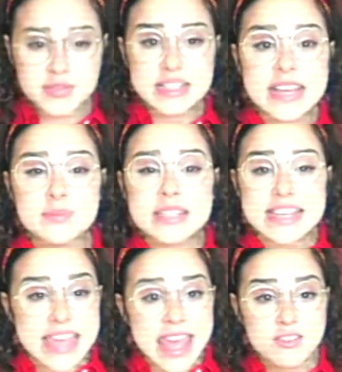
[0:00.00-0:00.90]
the tips
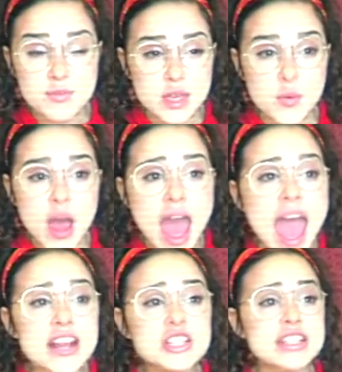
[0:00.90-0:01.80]
he gave me were
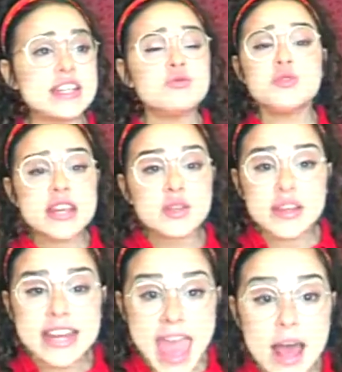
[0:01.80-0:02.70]
actually really,
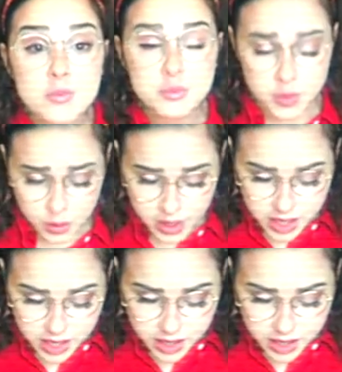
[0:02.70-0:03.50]
really helpful.